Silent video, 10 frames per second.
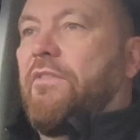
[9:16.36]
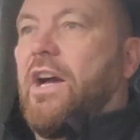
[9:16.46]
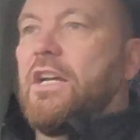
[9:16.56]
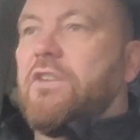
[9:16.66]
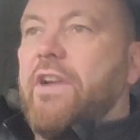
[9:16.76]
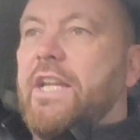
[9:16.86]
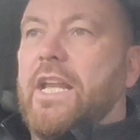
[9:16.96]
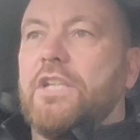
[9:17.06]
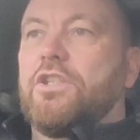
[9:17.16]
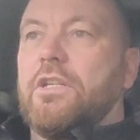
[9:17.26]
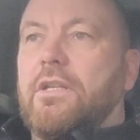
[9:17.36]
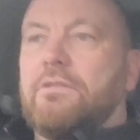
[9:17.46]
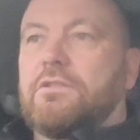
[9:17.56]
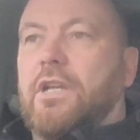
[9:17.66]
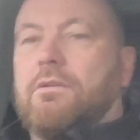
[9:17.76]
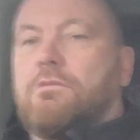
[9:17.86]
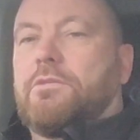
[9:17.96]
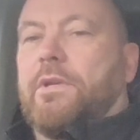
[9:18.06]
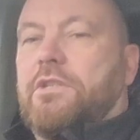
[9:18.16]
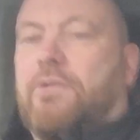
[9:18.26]
our great nation. So
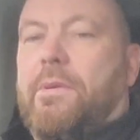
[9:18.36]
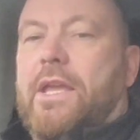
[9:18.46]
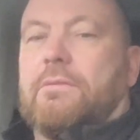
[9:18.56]
speak to you in a bit.